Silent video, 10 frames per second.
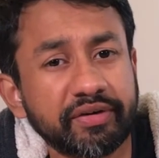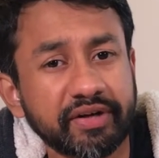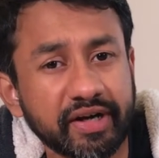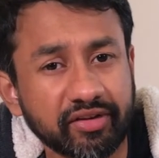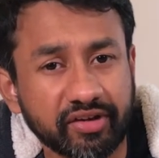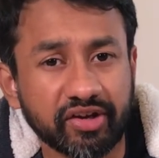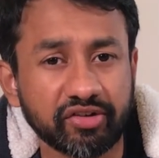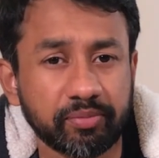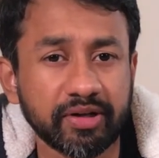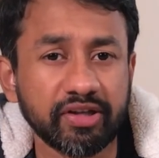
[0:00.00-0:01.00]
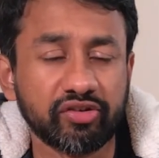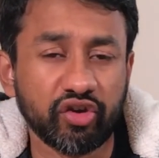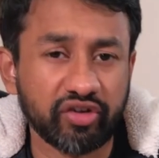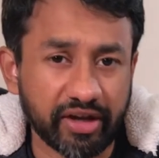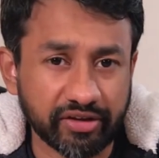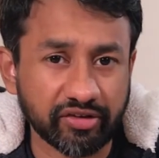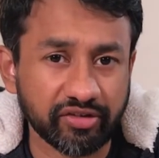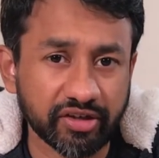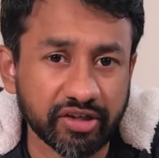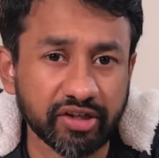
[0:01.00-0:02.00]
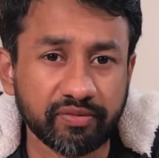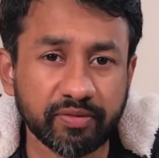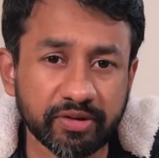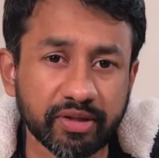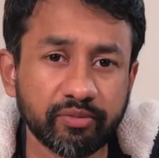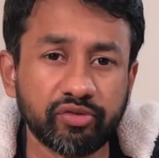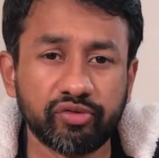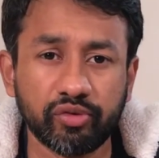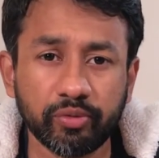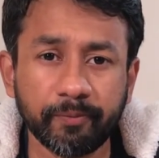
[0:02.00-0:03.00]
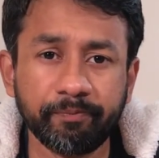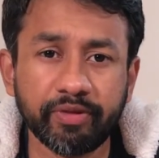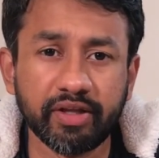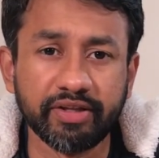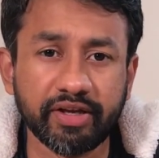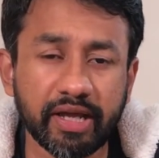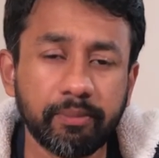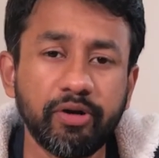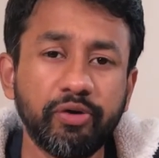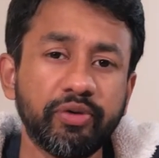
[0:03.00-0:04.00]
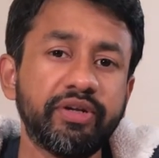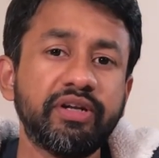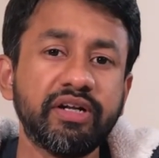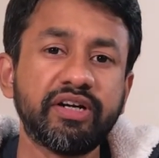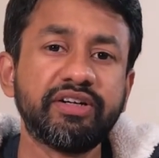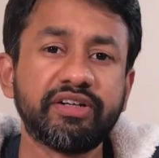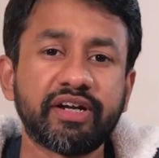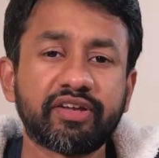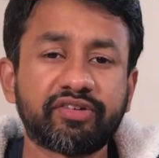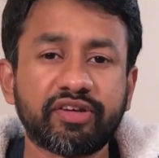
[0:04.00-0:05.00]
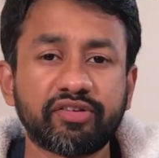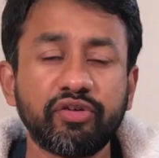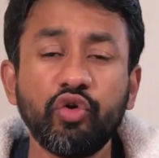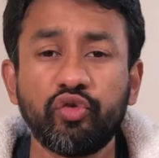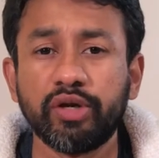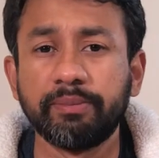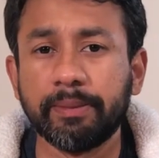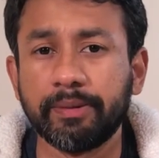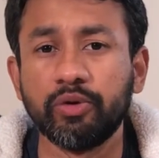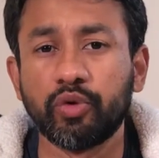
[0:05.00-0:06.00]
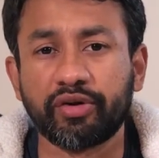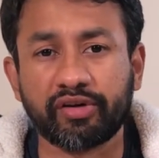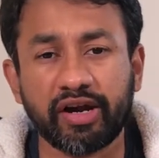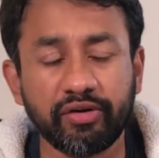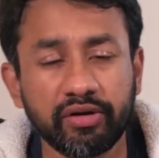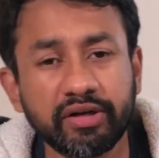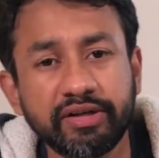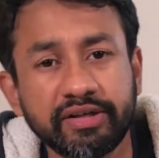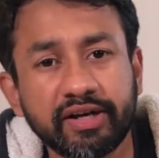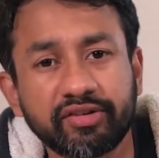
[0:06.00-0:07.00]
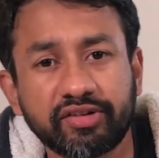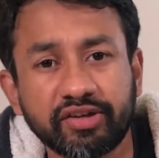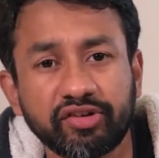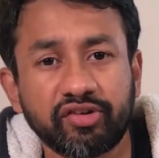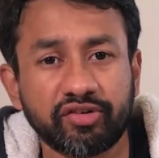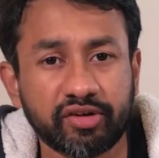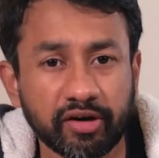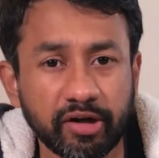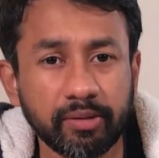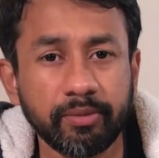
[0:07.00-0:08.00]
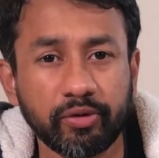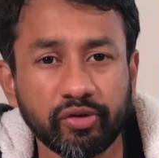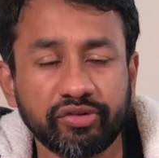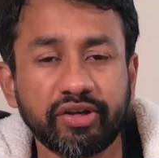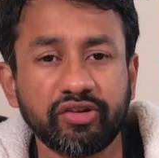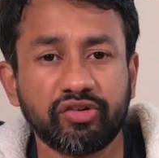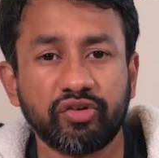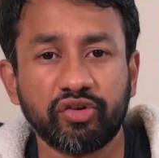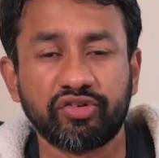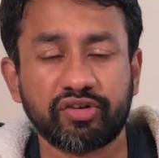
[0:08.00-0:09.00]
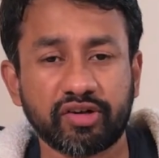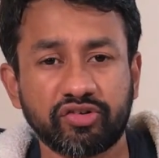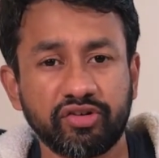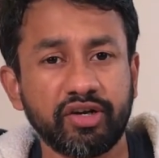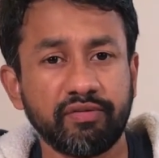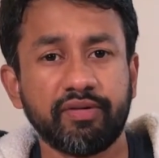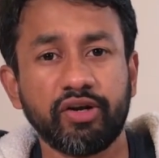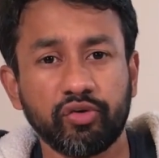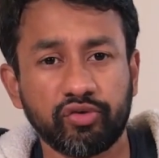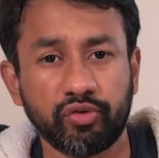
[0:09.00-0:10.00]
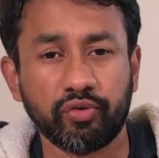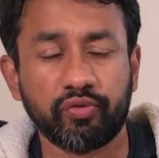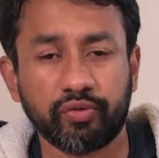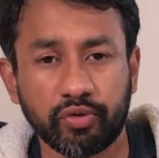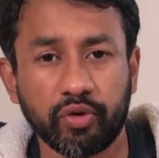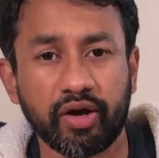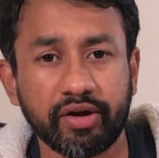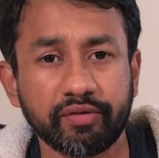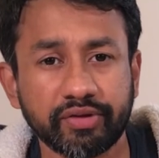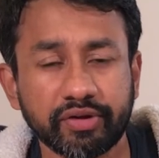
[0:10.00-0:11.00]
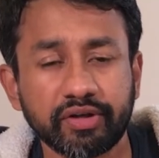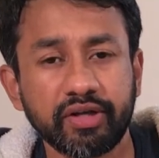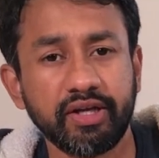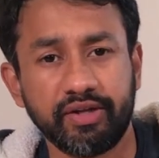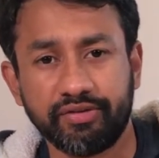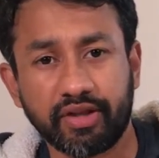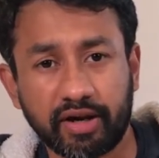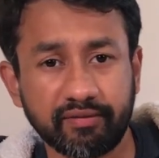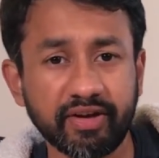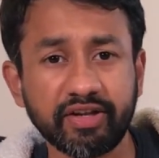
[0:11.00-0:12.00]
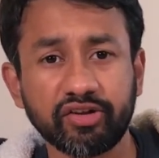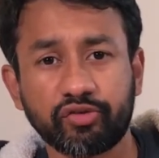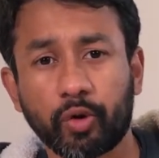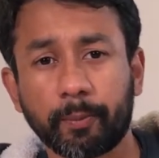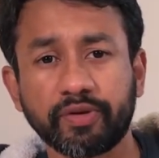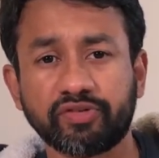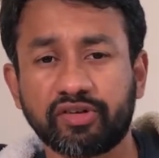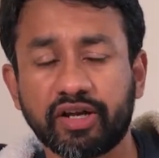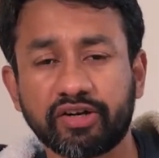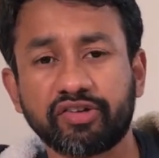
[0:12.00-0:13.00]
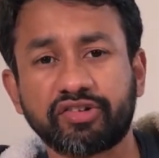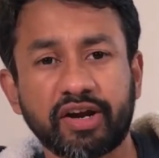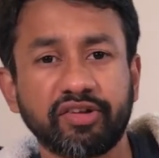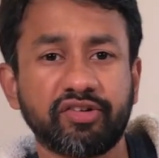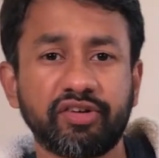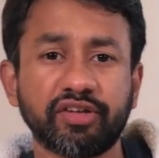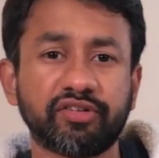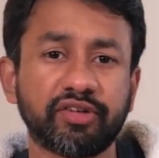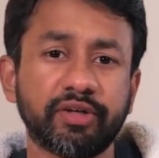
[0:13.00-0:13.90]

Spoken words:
data science, please share this series with them so they're able to learn data science. Usually people who are trying to learn data science struggle because there is no structured way to go ahead with it. There are various topics like statistics,